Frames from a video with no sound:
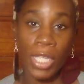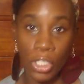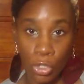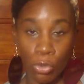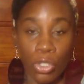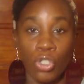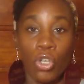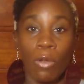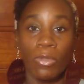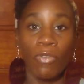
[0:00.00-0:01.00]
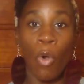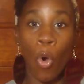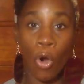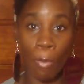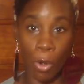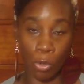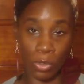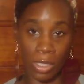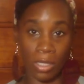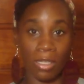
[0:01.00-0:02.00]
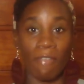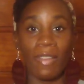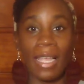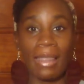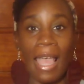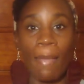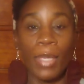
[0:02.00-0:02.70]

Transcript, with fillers: issues in terms of hormones and stuff like that,